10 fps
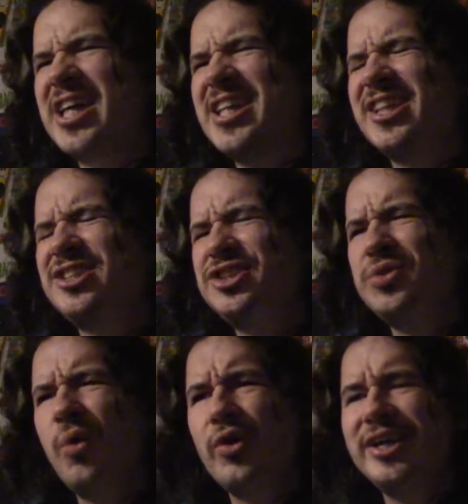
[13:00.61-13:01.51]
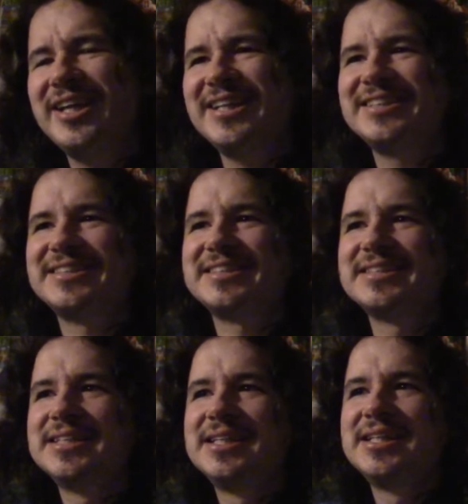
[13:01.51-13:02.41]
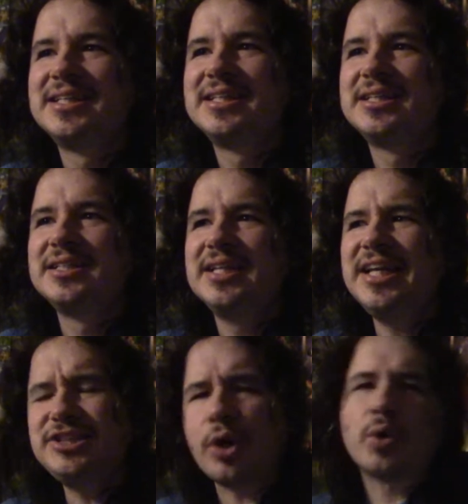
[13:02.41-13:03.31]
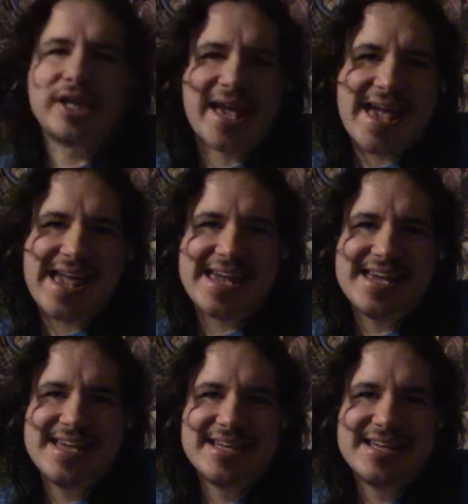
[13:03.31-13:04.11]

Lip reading: The story is... It's okay,